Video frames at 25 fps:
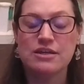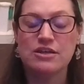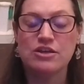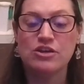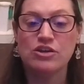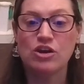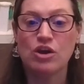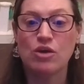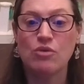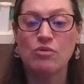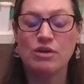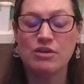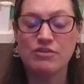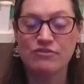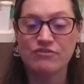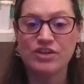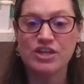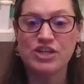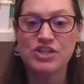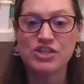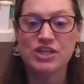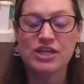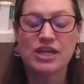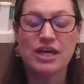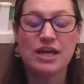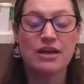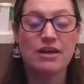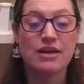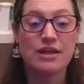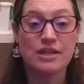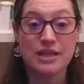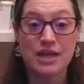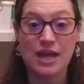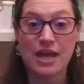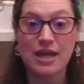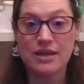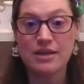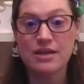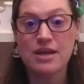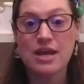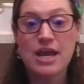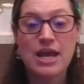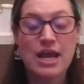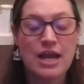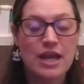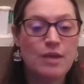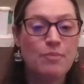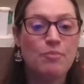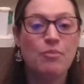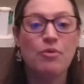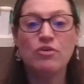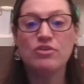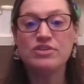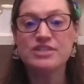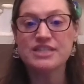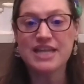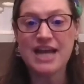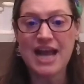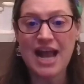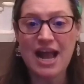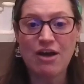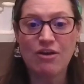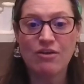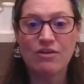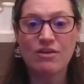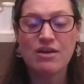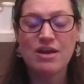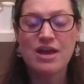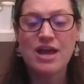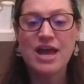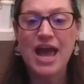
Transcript: Envision it. And he pulls it out.